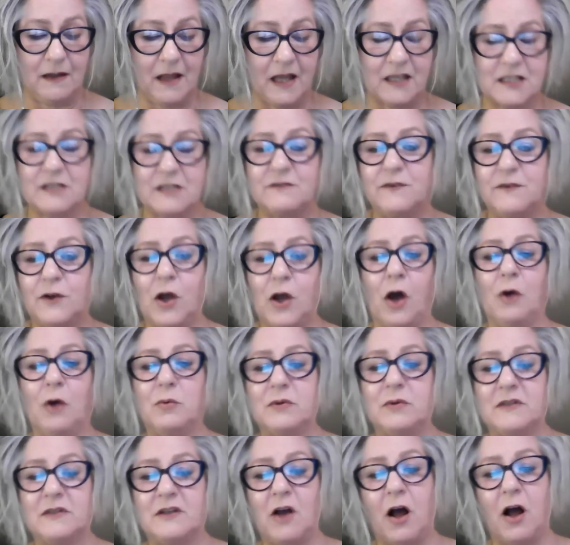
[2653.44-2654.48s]
as Foucault
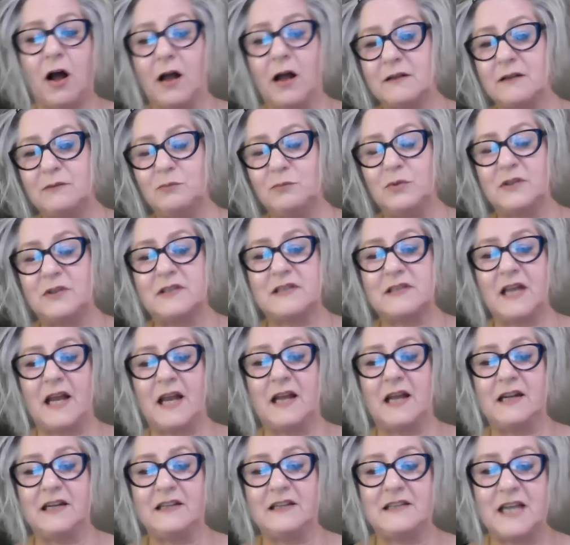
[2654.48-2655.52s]
would say,
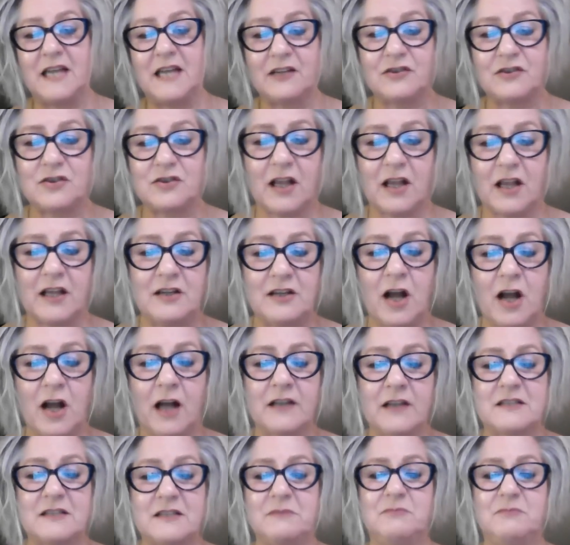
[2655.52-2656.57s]
an intentional and
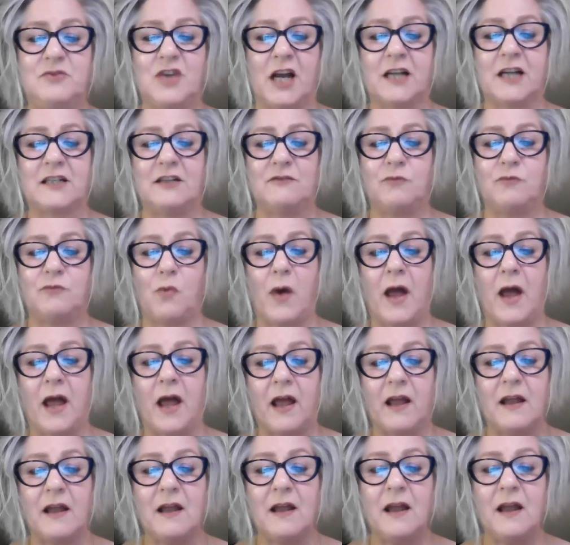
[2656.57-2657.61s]
non-subjective
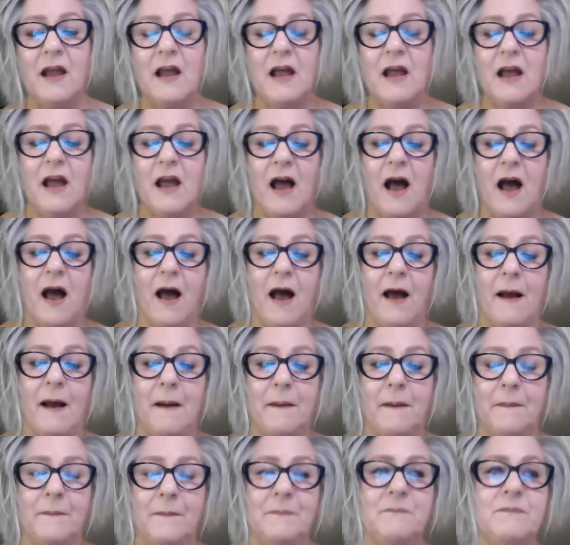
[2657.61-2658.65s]
way,
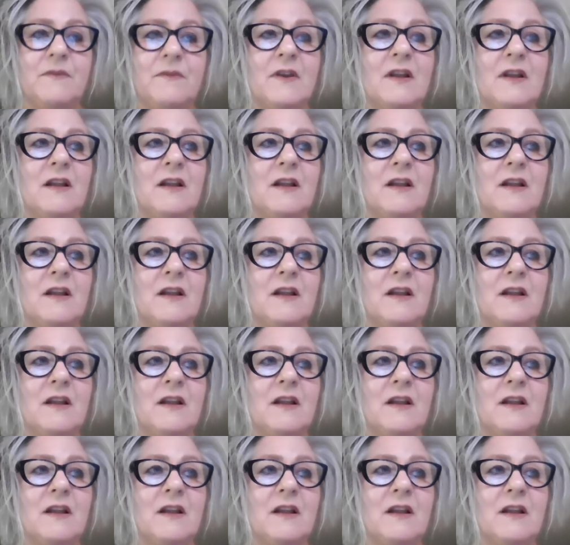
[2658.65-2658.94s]
have